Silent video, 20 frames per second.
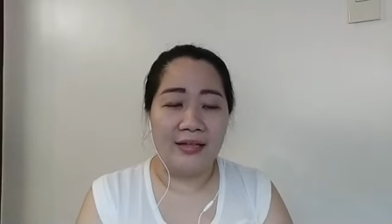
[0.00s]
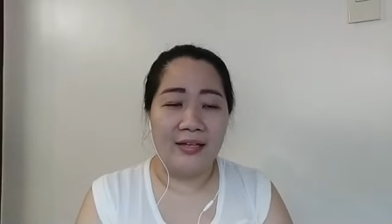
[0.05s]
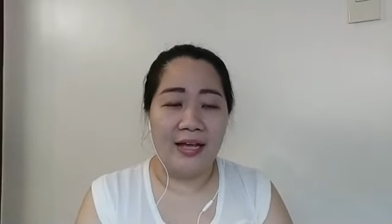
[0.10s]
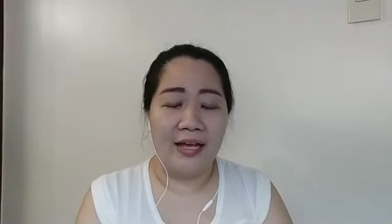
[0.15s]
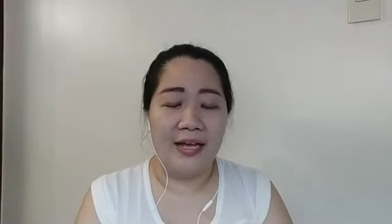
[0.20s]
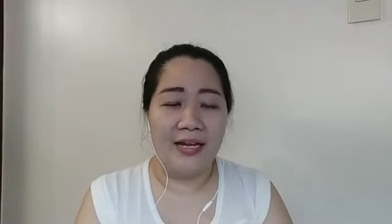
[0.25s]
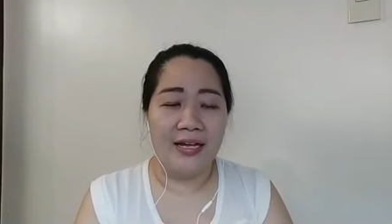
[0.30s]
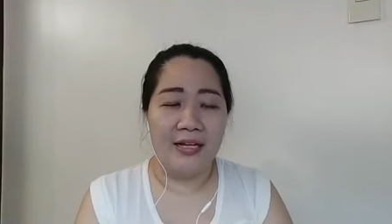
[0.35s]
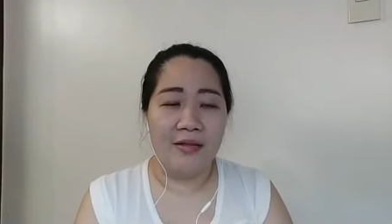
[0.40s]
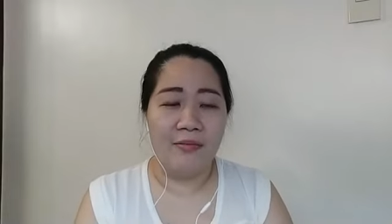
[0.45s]

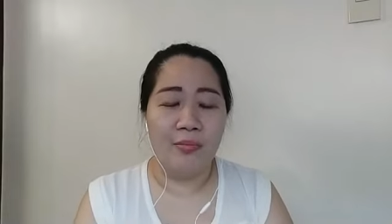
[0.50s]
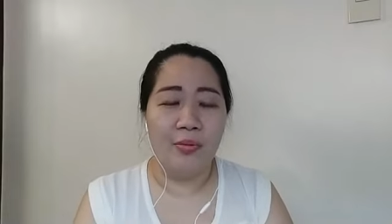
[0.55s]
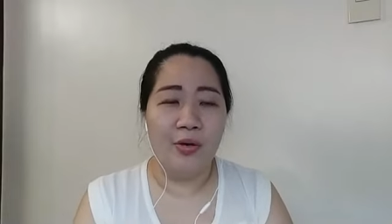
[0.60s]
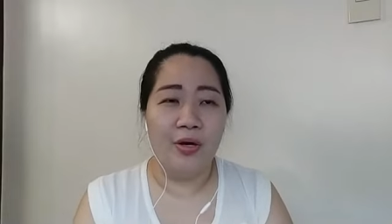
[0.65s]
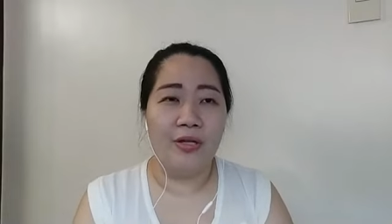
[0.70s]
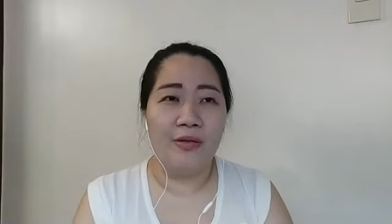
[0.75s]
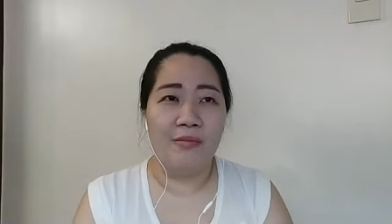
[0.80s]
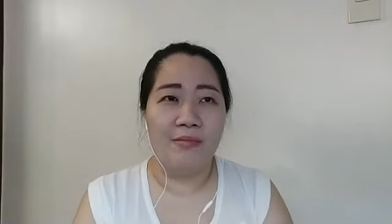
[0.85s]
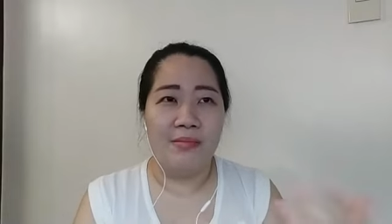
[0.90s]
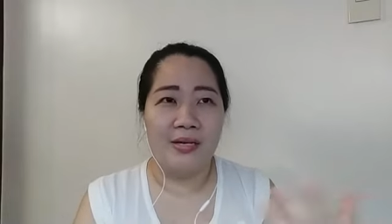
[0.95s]
And it
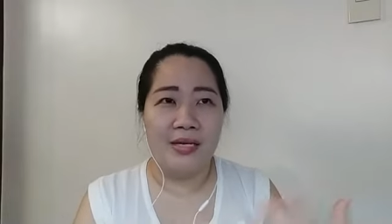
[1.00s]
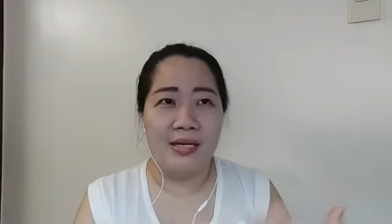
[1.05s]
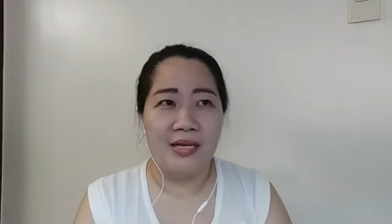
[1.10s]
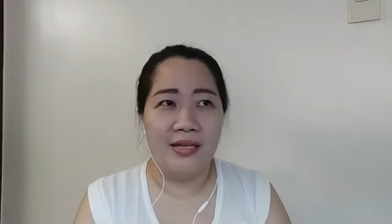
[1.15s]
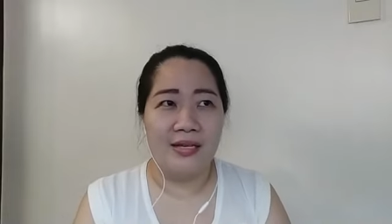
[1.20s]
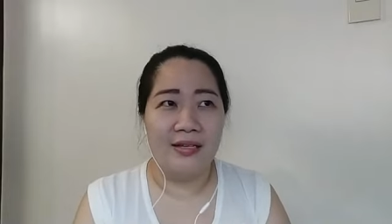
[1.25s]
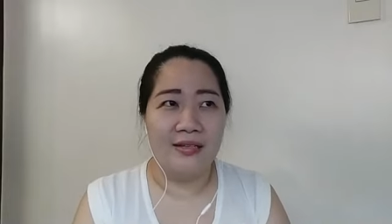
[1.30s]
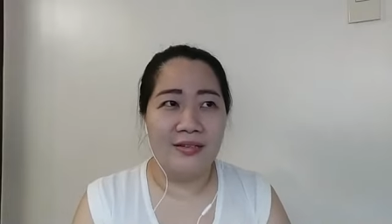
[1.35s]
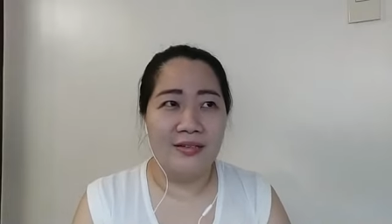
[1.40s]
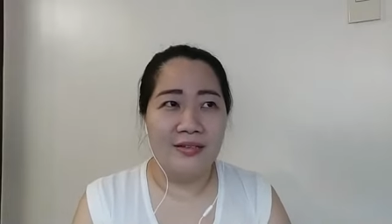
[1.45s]
brought
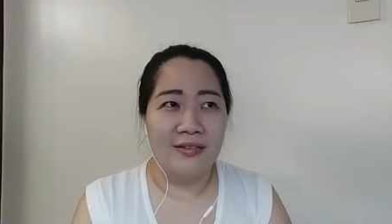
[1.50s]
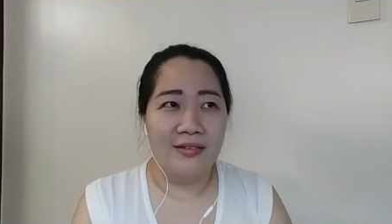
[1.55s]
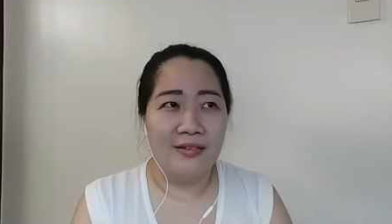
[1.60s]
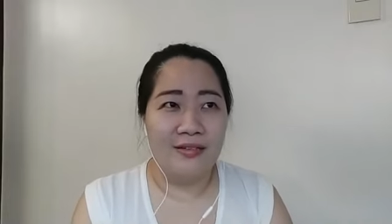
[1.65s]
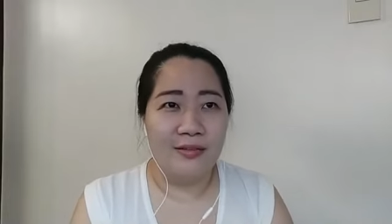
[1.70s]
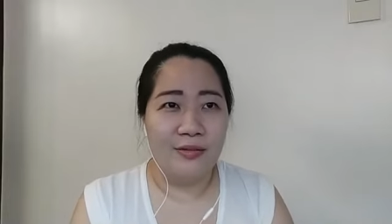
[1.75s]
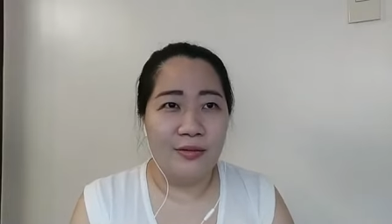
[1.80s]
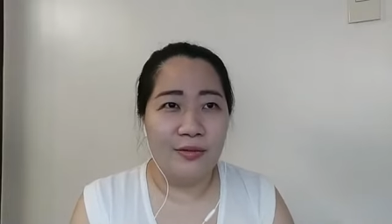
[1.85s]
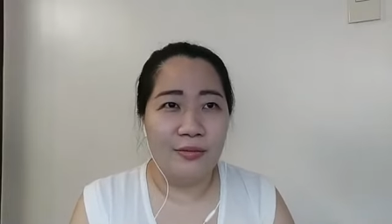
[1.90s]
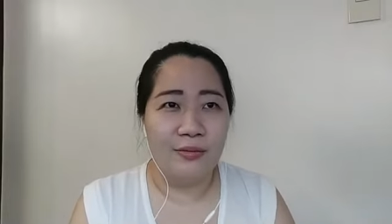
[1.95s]
me
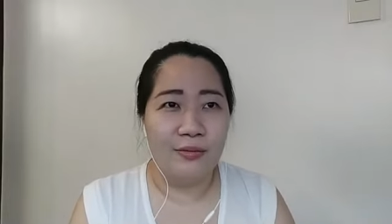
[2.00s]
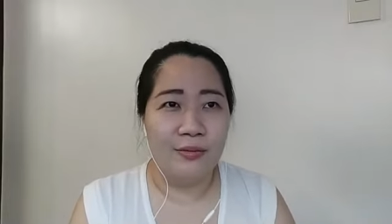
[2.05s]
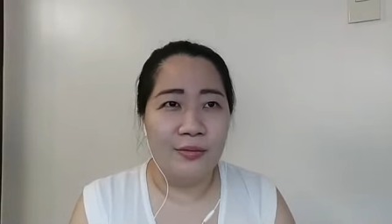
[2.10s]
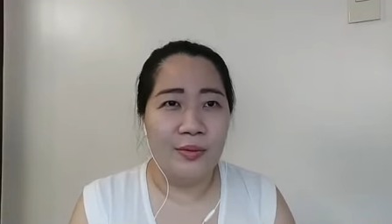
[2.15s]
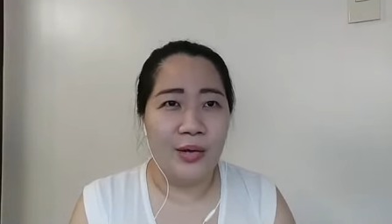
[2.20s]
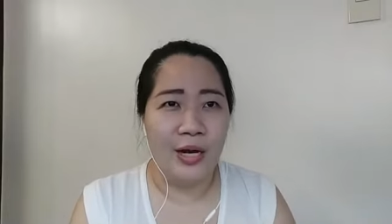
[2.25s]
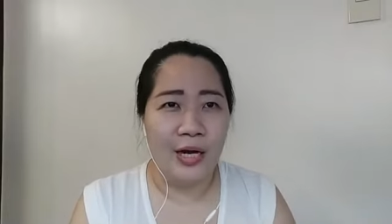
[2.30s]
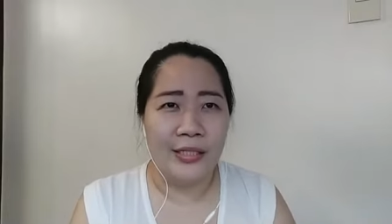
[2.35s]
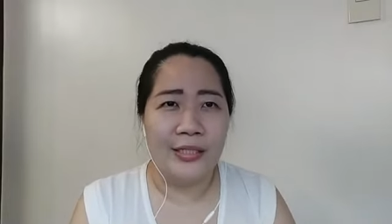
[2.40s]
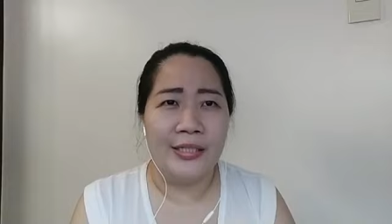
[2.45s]
to
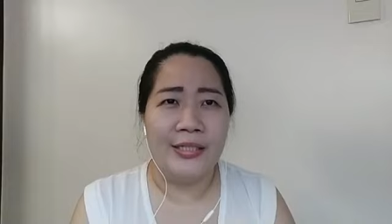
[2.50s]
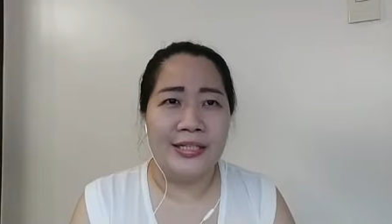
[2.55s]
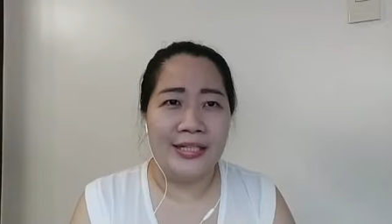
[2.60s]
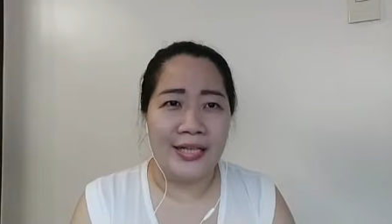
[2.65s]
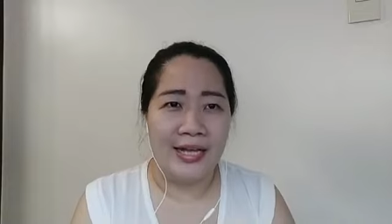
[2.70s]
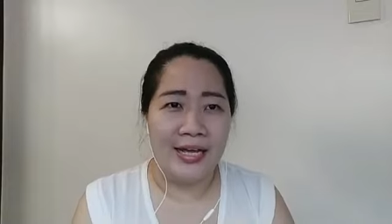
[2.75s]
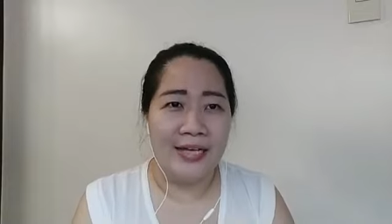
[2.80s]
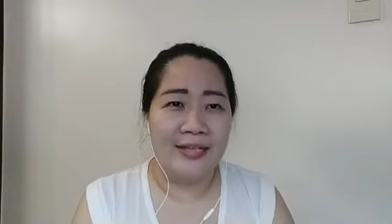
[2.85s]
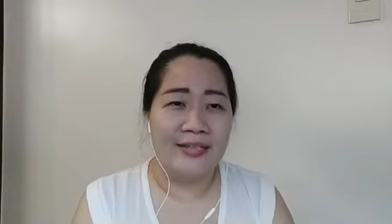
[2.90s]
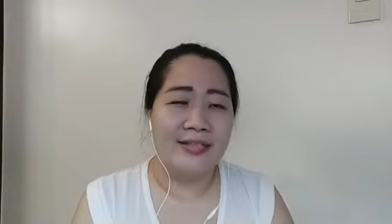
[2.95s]
other
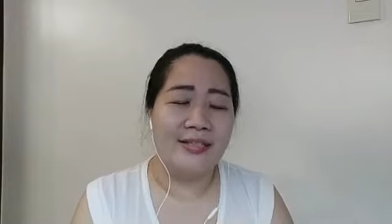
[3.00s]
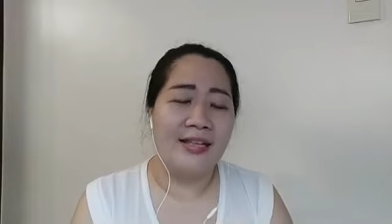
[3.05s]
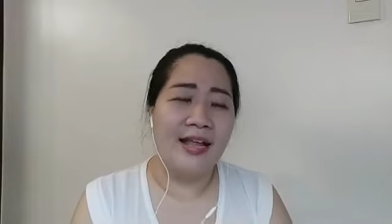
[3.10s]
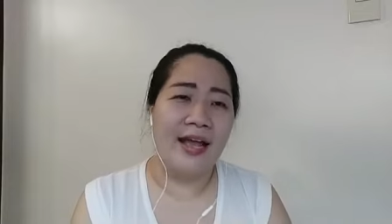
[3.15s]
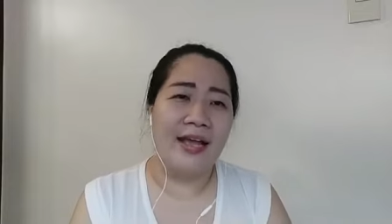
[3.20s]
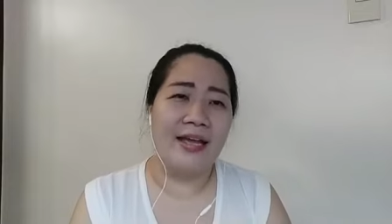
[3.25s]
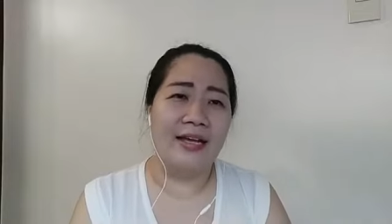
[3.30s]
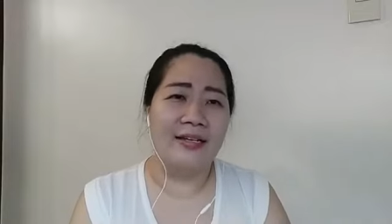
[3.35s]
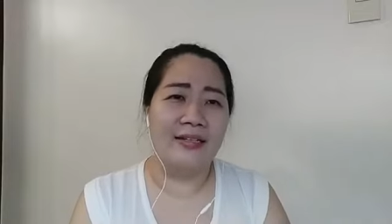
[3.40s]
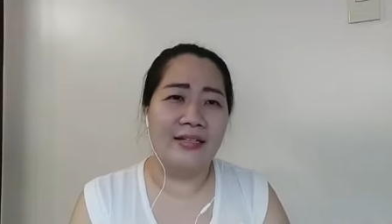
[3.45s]
things like